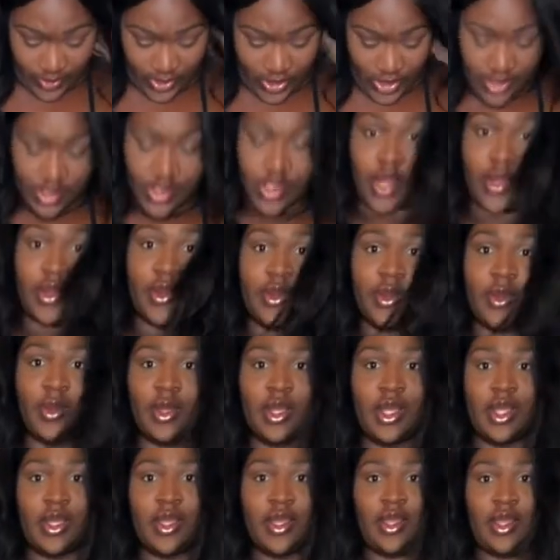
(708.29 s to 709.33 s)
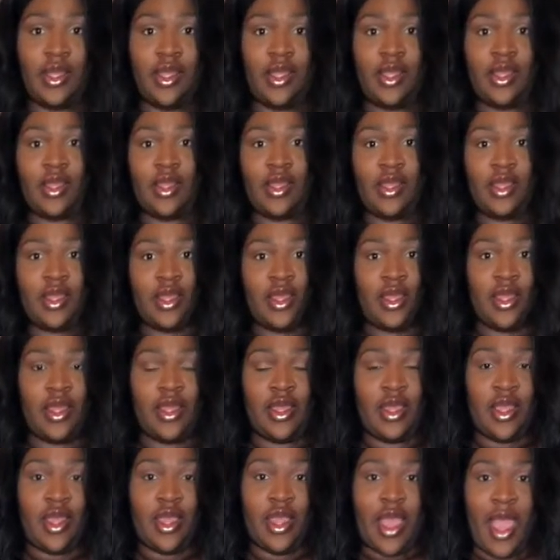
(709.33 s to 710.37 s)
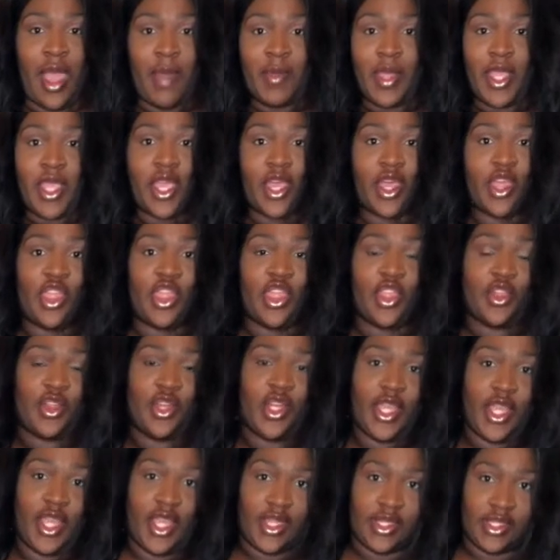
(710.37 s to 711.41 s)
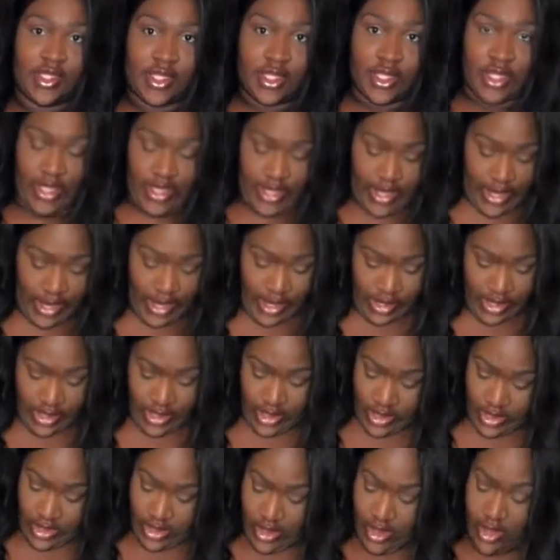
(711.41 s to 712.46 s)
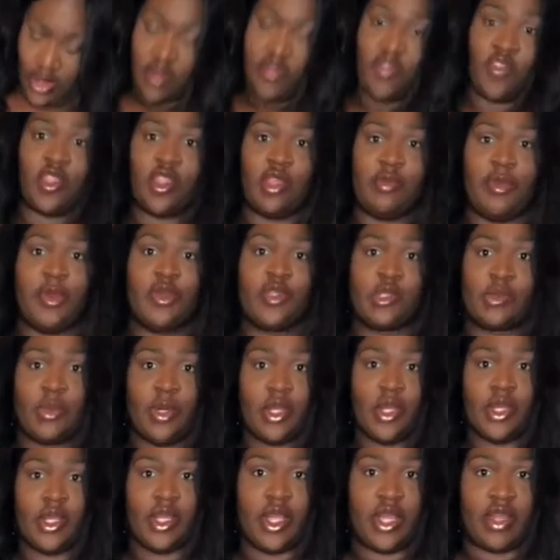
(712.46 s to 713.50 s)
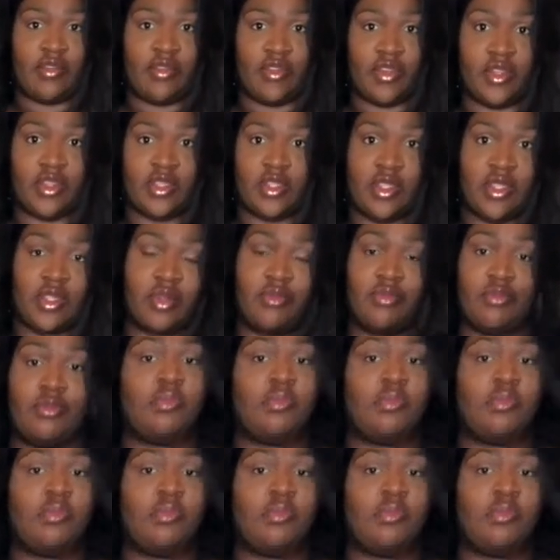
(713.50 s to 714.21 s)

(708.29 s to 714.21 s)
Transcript: So, I'm like a 38D, and it, for the most part, covers.